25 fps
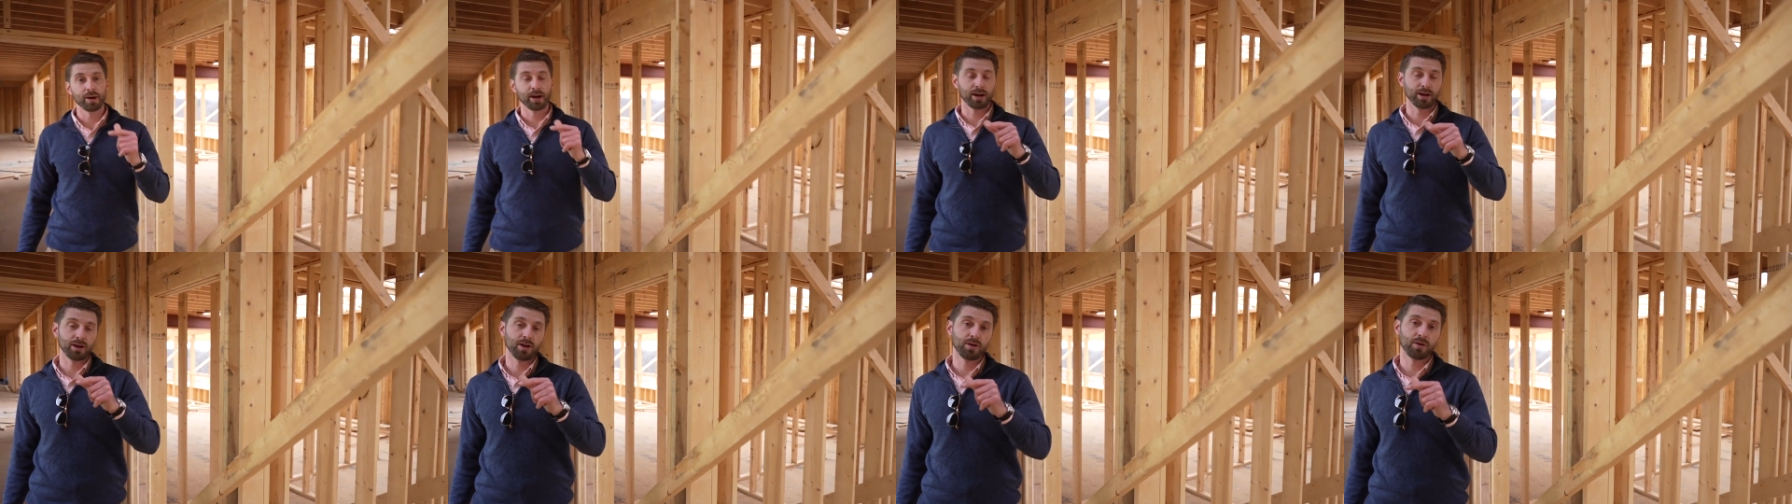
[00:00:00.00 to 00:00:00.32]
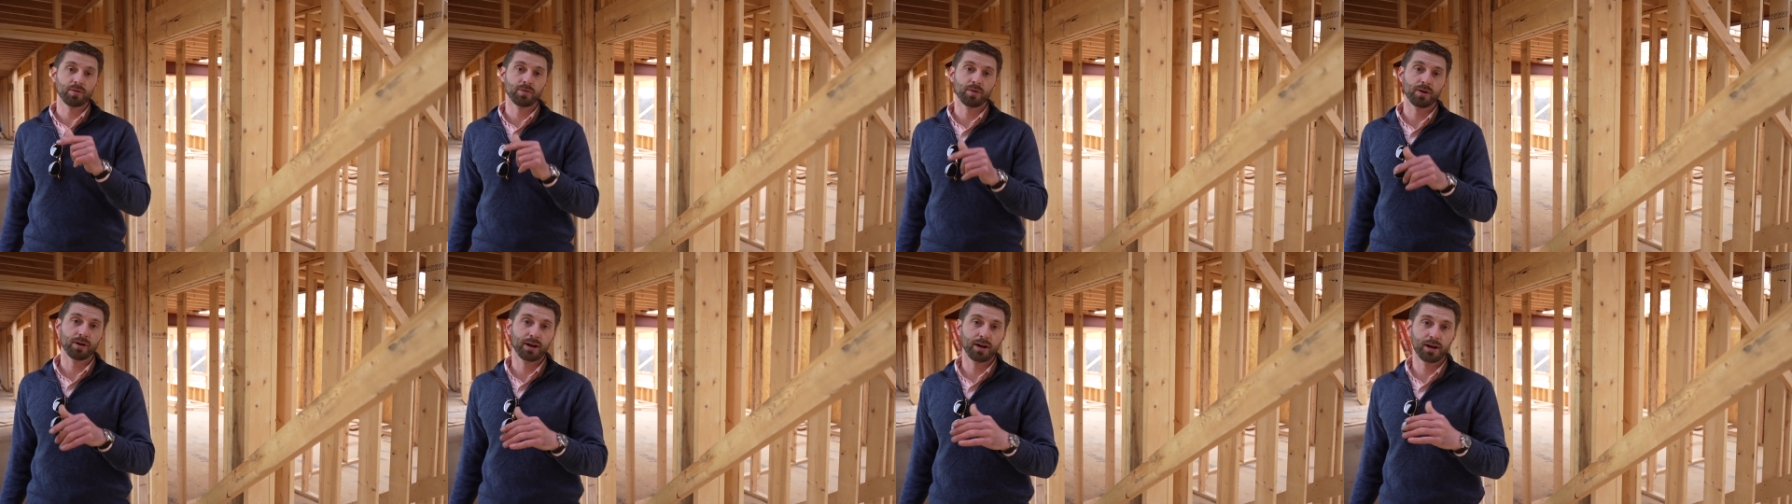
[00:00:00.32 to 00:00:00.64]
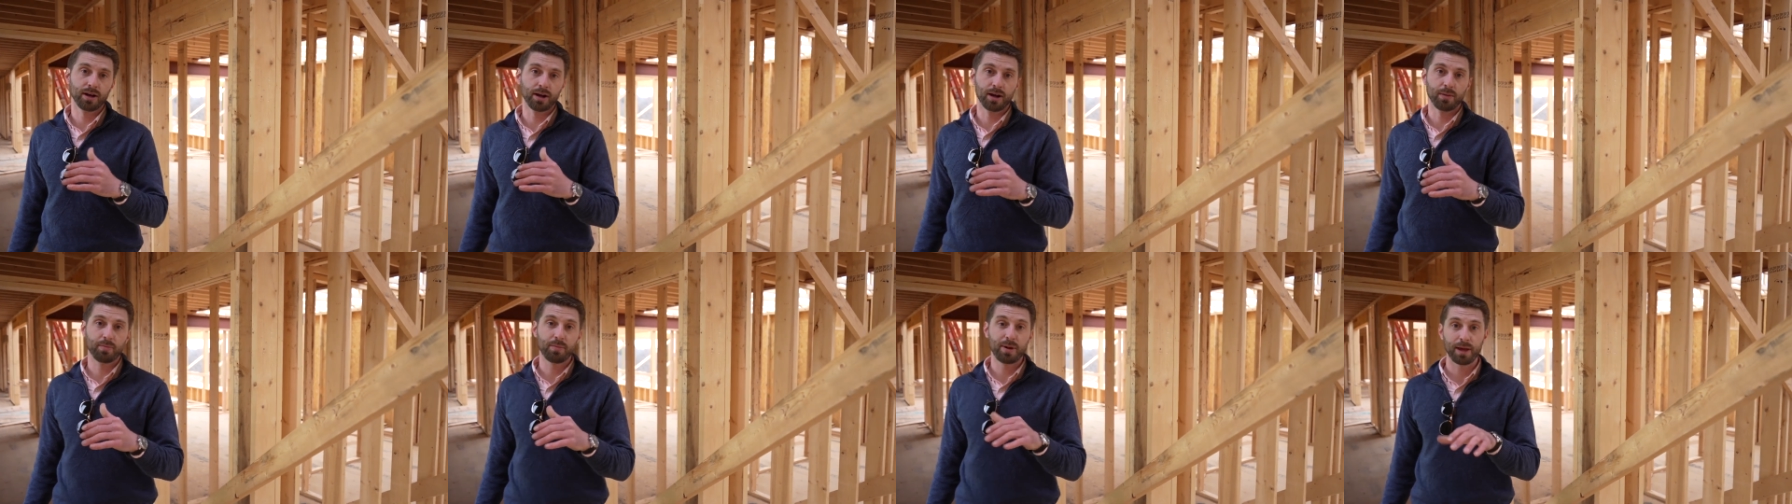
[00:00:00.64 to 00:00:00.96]
and I know
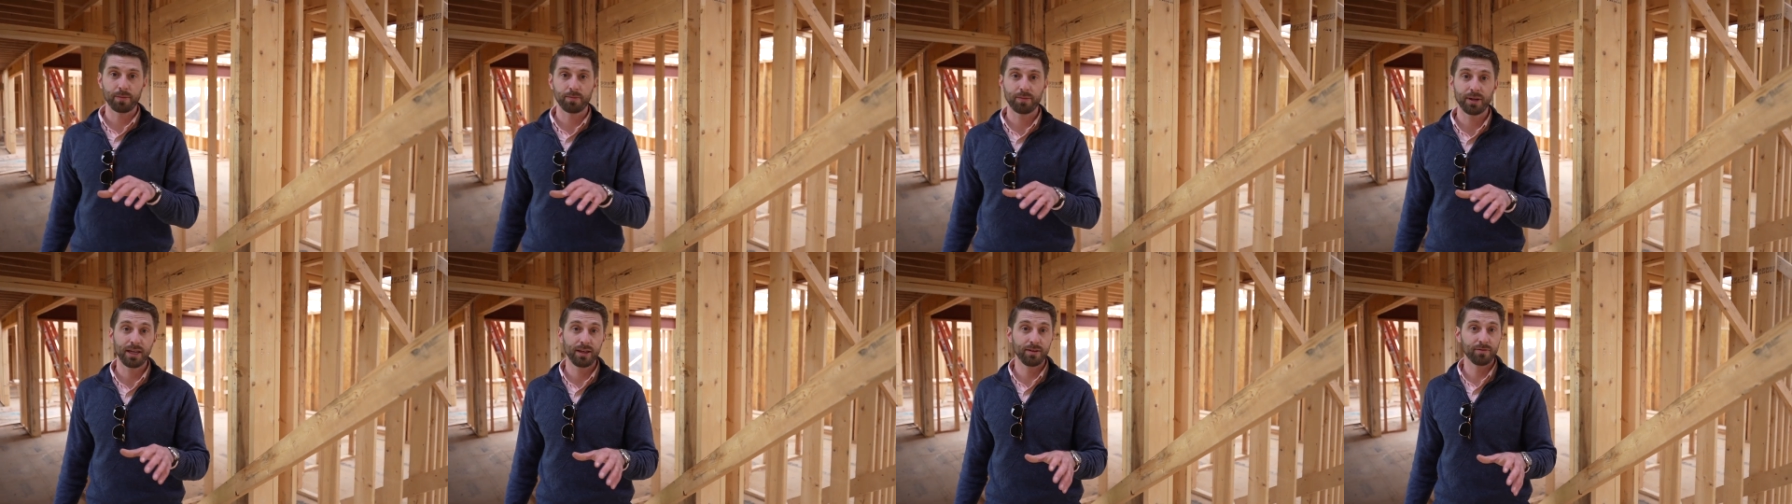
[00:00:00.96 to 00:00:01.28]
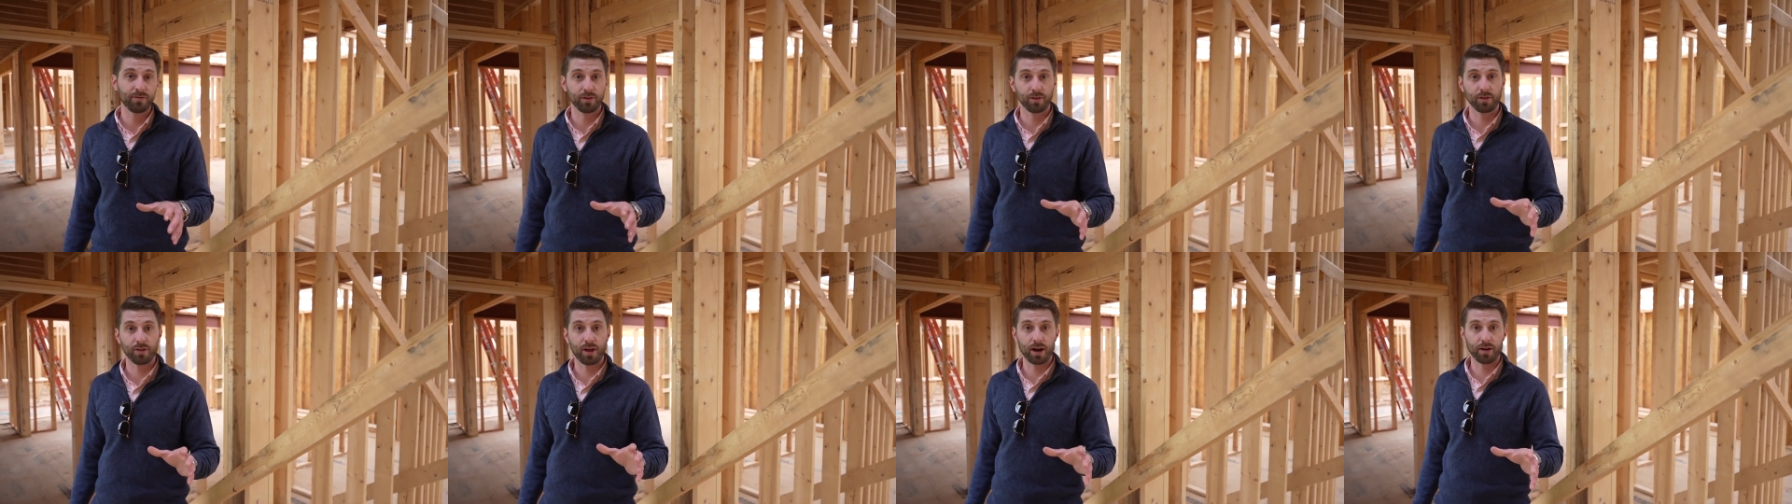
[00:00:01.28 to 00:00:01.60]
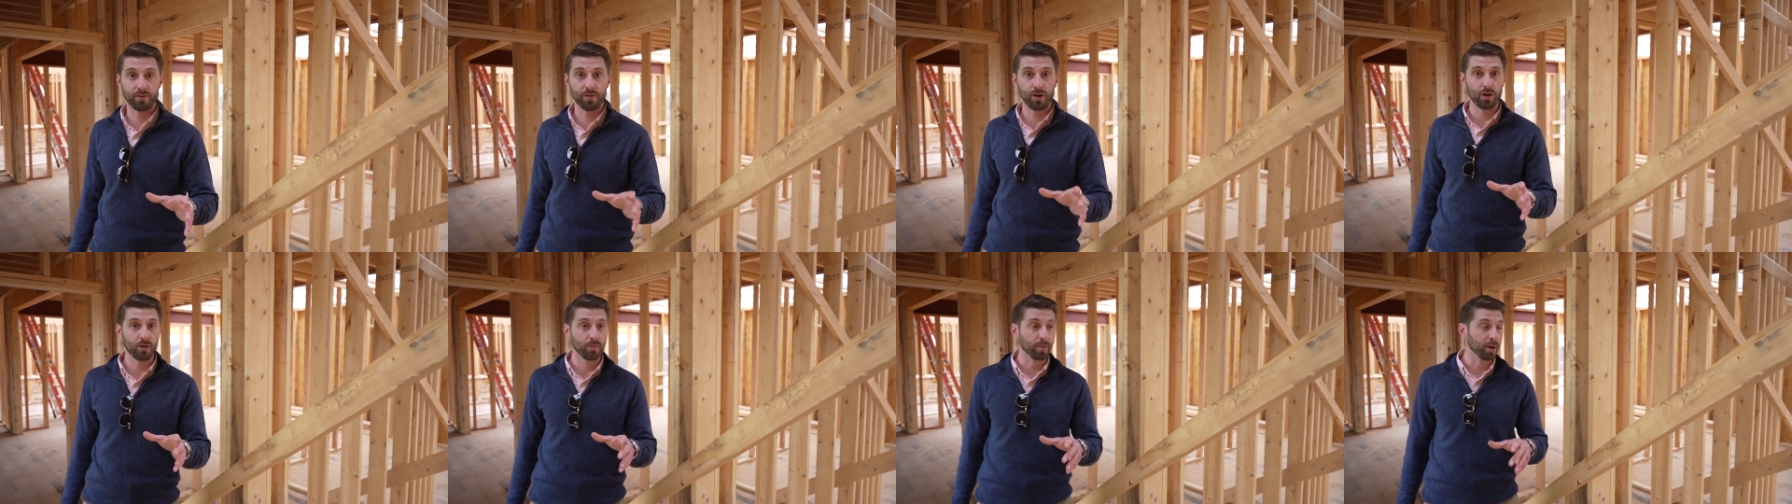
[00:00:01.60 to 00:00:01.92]
pet peeve for a lot
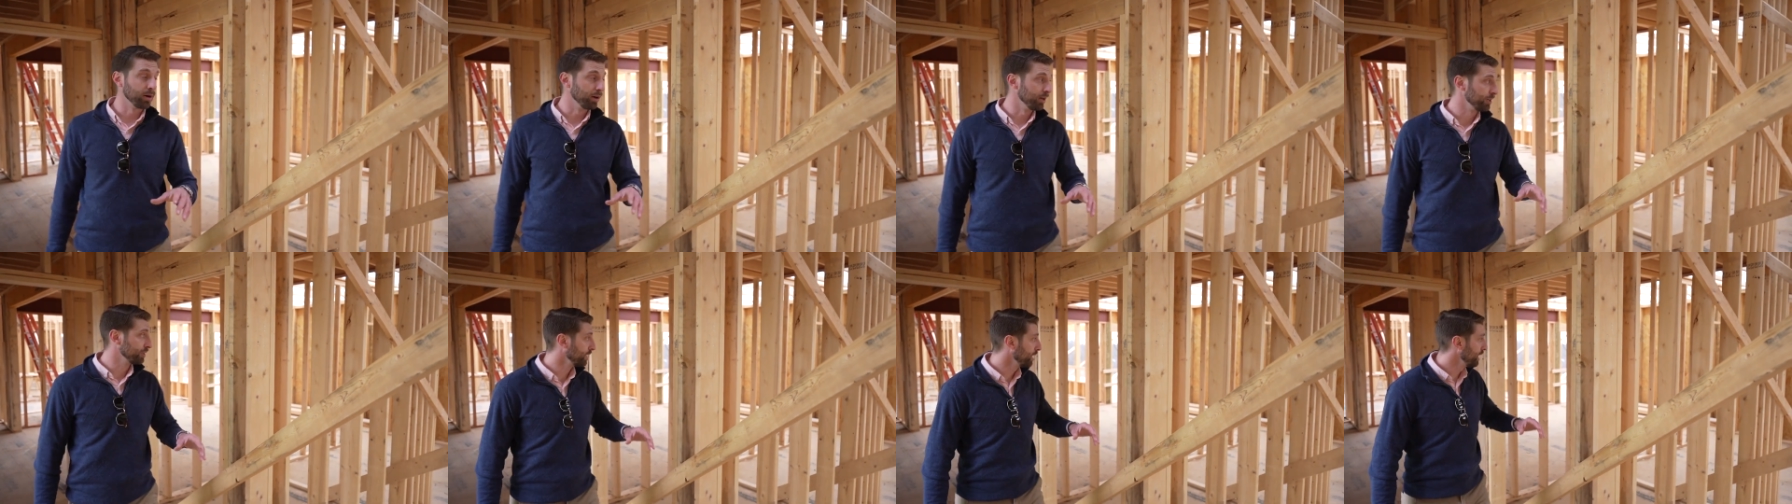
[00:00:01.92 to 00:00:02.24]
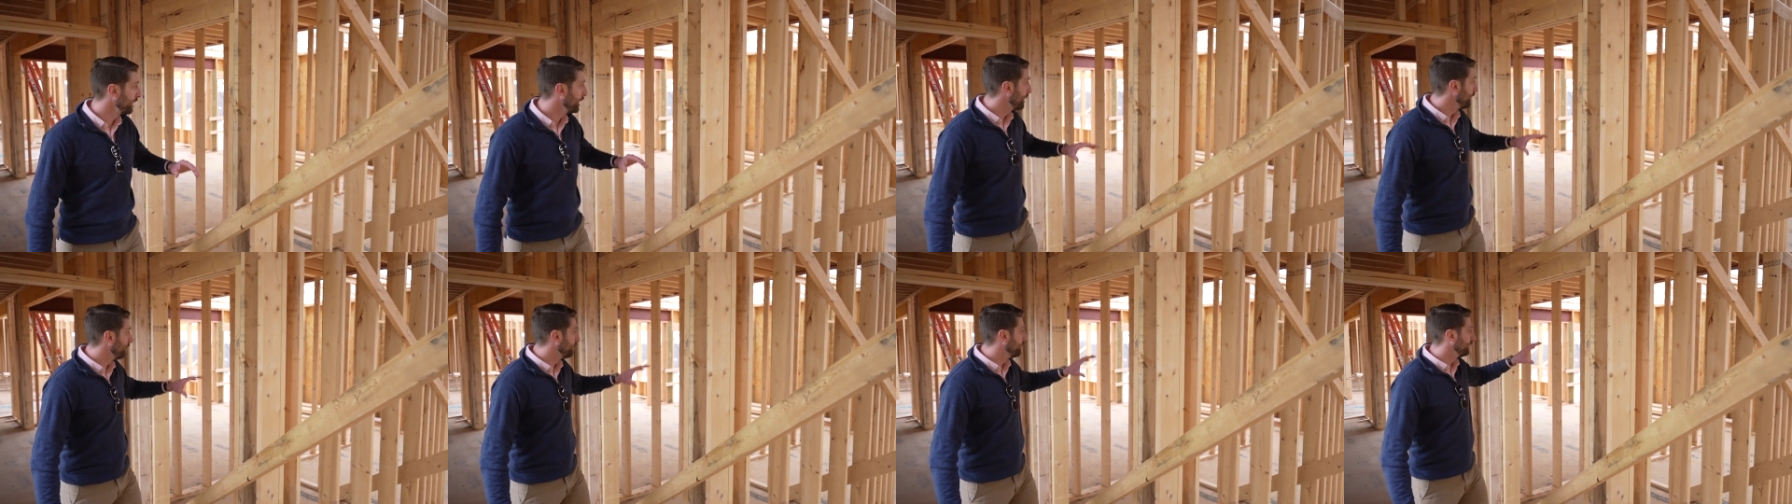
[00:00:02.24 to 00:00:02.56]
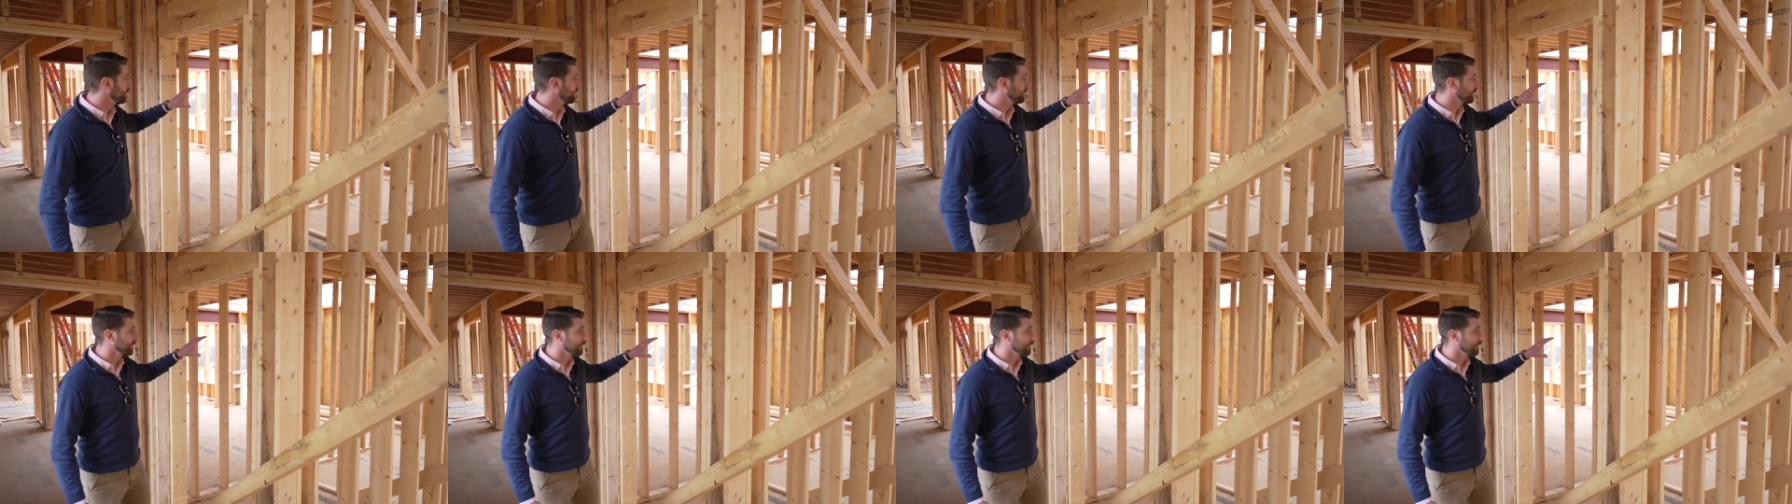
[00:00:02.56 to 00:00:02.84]
of homeowners. This